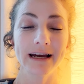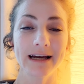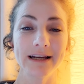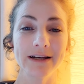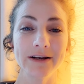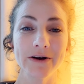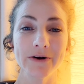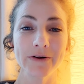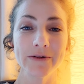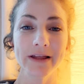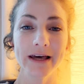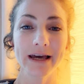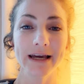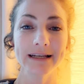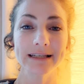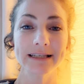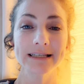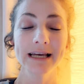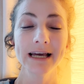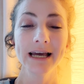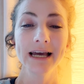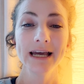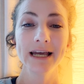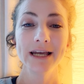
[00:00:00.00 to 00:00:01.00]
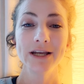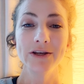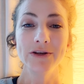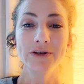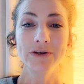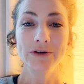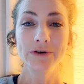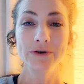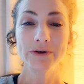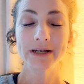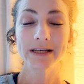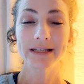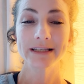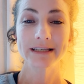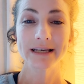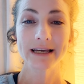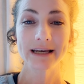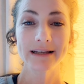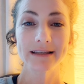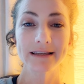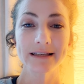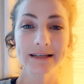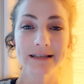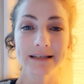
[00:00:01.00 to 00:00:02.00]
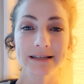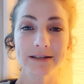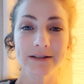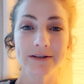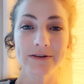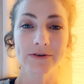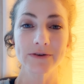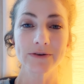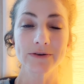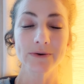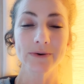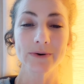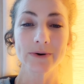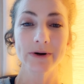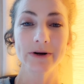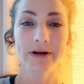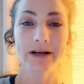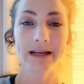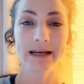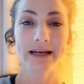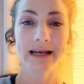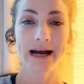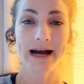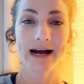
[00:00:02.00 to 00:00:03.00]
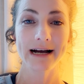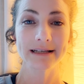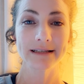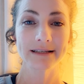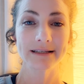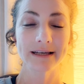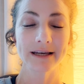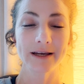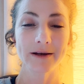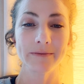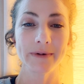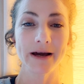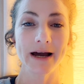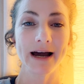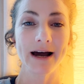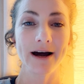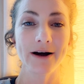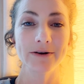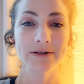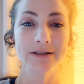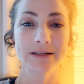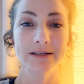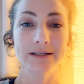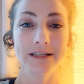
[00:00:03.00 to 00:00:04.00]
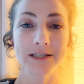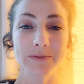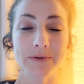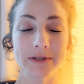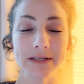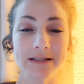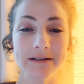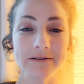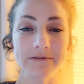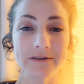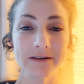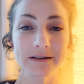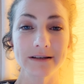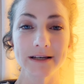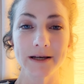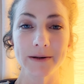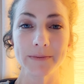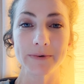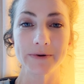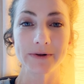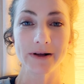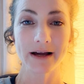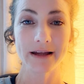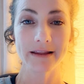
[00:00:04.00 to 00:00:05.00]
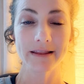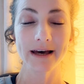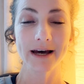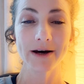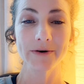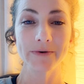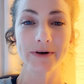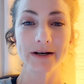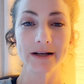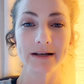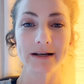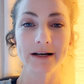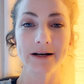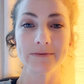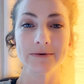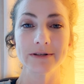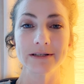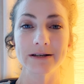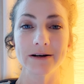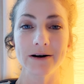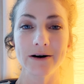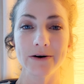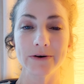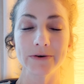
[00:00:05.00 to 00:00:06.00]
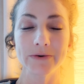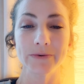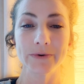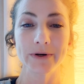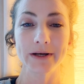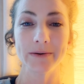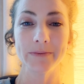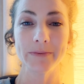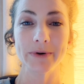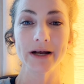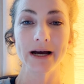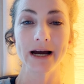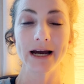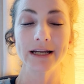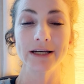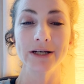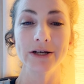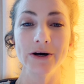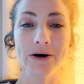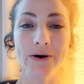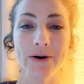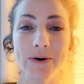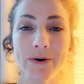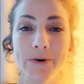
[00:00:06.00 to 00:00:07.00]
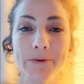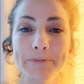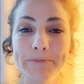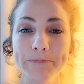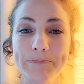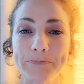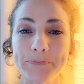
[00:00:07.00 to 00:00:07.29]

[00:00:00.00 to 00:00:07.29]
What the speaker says: I know that you can take this to the Lord and ask him how to specifically apply that when it comes to Halloween. But I know